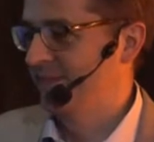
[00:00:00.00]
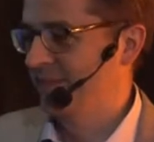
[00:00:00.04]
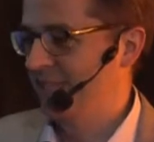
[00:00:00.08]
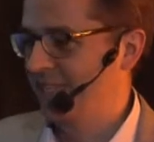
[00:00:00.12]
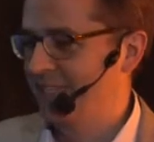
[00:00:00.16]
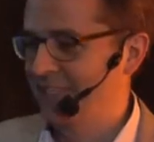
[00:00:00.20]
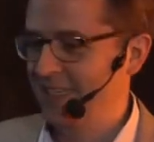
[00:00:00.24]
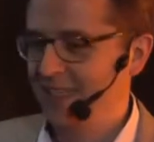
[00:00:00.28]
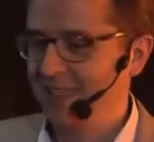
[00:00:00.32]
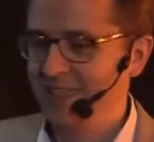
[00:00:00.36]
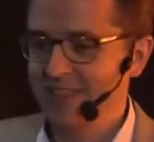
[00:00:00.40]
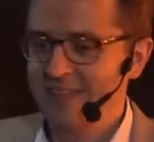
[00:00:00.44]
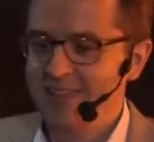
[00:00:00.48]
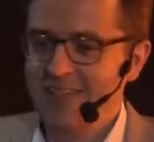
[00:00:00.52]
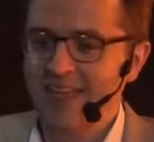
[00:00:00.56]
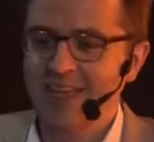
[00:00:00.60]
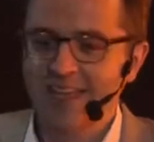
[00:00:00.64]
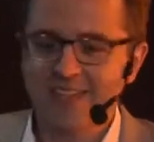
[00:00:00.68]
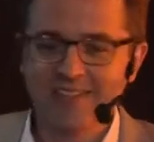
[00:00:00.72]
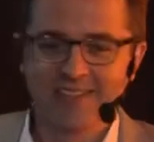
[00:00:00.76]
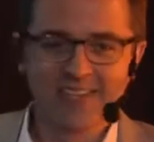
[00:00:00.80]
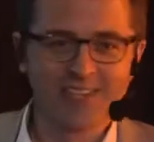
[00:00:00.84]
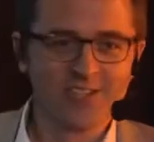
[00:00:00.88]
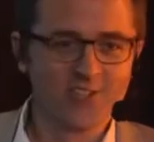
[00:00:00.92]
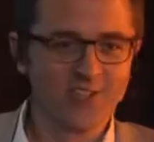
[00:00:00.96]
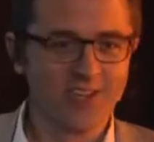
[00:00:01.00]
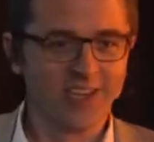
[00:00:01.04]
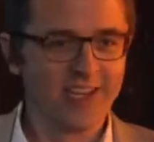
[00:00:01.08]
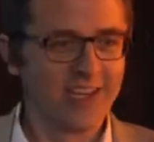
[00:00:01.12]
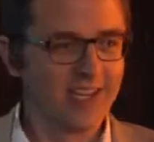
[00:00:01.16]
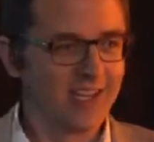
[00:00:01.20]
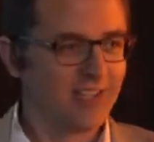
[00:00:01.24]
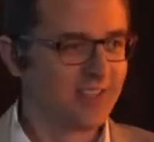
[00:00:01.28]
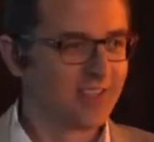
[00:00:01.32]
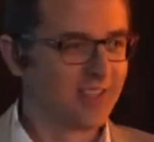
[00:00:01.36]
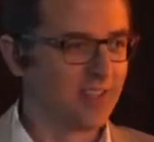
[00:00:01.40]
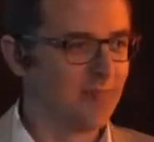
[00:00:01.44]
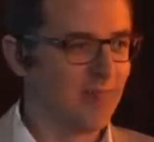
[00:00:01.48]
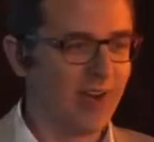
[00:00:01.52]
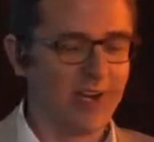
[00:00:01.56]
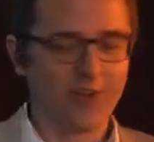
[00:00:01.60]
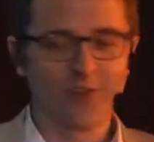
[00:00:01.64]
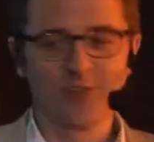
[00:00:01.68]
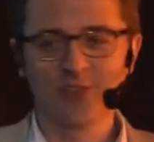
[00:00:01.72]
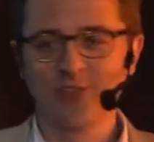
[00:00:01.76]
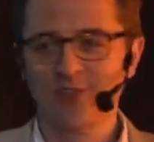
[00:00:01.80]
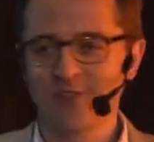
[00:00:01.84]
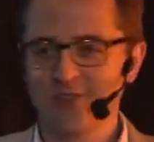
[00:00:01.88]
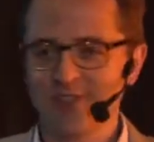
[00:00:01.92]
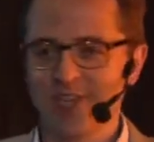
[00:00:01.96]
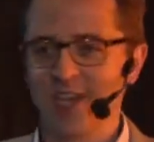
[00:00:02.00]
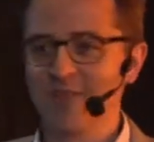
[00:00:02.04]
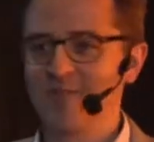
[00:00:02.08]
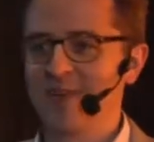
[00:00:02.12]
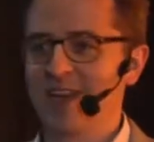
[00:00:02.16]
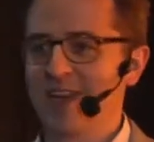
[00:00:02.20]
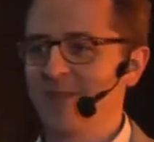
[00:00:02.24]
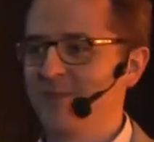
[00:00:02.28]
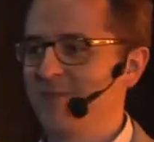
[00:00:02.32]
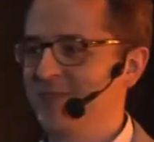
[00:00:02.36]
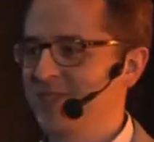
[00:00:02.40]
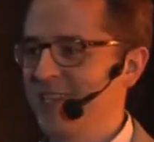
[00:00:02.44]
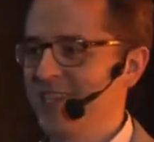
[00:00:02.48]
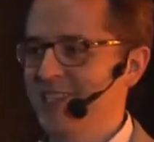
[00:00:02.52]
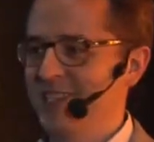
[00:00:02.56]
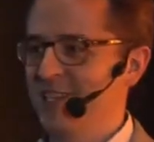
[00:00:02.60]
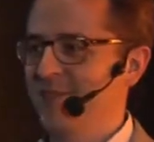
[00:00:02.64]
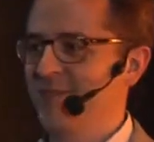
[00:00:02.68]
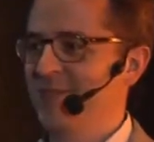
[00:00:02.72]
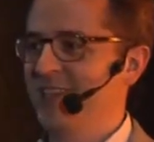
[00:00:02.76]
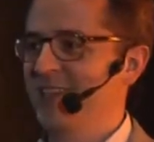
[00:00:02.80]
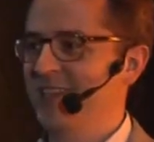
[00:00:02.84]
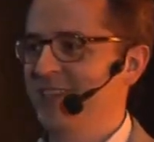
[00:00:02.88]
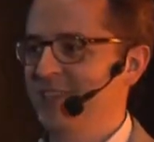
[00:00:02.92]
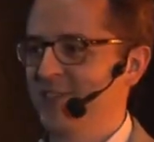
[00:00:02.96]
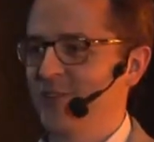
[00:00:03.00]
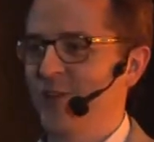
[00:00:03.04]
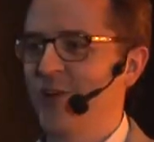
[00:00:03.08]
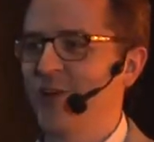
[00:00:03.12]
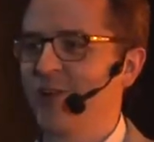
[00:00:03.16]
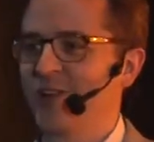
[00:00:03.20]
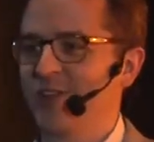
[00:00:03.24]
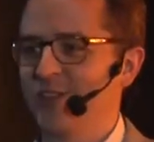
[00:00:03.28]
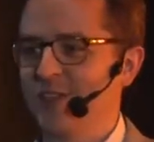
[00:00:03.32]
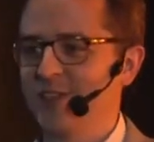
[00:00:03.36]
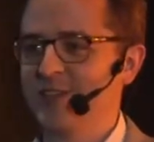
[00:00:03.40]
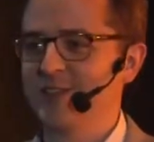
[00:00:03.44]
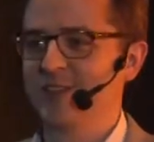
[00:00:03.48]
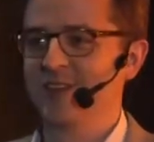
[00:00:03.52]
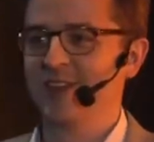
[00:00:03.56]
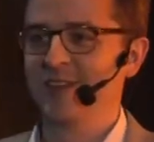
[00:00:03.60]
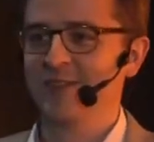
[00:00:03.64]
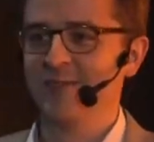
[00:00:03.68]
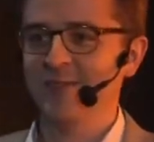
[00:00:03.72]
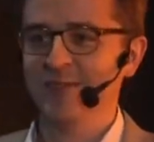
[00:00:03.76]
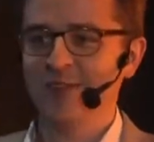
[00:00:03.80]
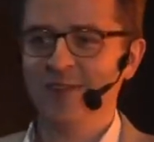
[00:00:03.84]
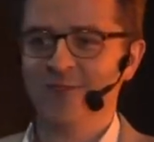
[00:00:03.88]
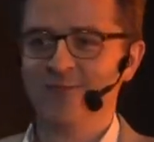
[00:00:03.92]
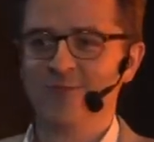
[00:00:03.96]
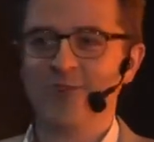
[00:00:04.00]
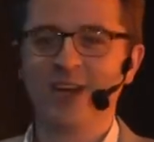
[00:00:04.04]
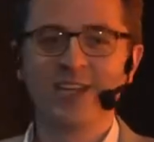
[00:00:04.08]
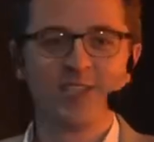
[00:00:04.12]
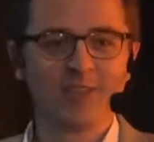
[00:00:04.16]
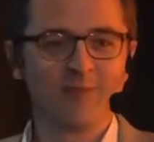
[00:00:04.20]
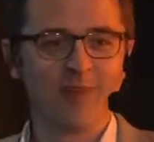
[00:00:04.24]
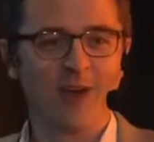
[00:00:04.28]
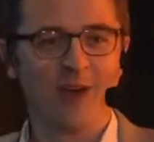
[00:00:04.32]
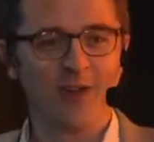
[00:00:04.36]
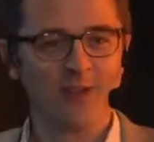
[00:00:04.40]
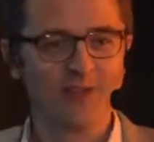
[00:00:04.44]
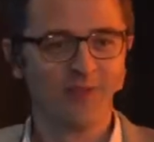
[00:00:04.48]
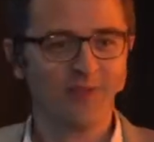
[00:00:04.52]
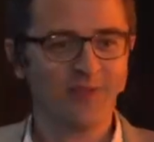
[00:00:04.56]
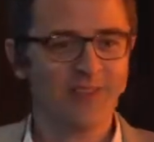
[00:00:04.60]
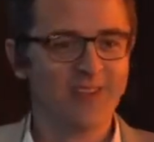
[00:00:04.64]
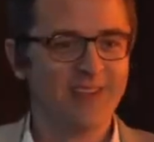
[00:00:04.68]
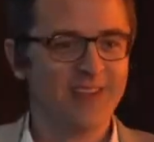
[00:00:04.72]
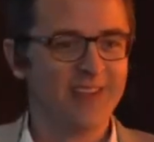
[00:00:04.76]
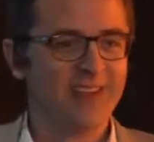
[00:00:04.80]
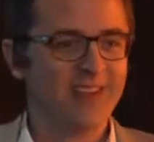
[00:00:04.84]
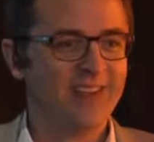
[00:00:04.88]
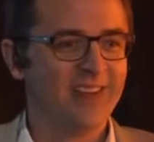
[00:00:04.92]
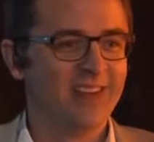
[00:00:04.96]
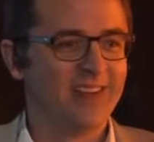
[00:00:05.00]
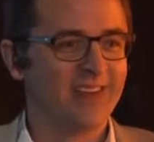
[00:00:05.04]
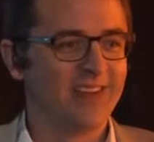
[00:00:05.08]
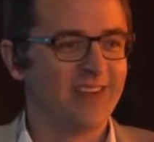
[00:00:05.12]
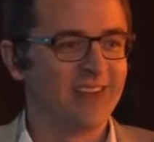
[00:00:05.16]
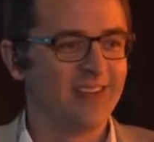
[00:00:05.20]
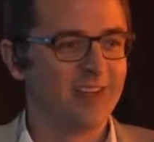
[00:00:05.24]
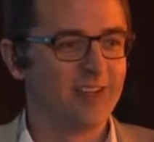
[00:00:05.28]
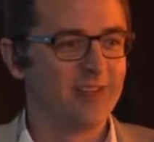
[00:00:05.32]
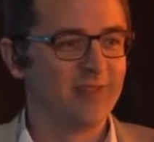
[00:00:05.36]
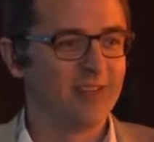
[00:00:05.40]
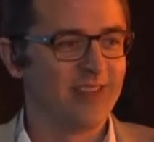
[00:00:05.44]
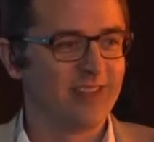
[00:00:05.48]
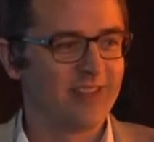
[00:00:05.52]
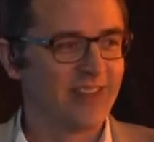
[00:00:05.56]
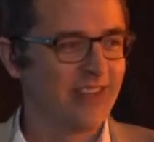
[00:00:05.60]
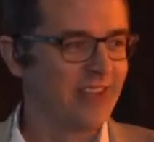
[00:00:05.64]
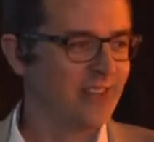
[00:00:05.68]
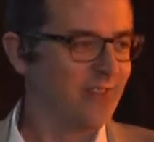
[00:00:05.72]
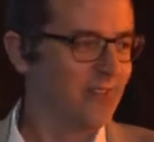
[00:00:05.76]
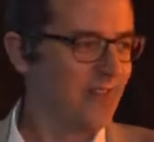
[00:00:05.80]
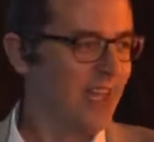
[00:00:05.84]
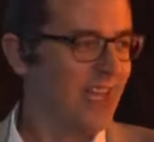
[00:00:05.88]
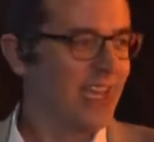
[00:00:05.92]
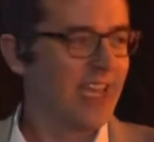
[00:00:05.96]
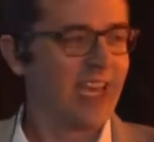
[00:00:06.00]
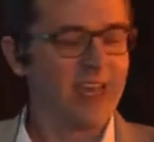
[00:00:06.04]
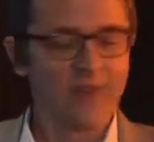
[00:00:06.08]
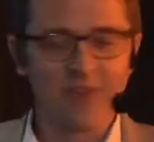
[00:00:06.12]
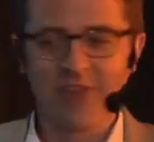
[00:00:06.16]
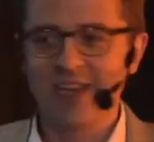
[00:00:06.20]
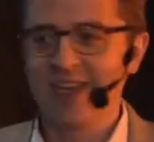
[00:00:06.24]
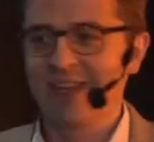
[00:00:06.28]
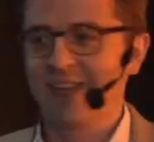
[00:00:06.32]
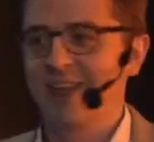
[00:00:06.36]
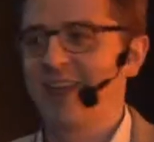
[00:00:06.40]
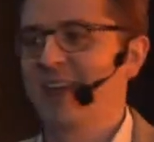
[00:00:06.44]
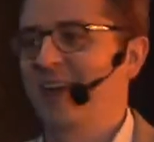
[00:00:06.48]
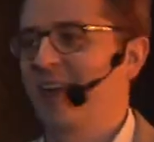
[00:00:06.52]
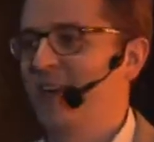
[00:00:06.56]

It's, it's essentially, it's the Microsofts, I B Ms, S A Ps, and Oracles they write about. Uh, they, they get the headline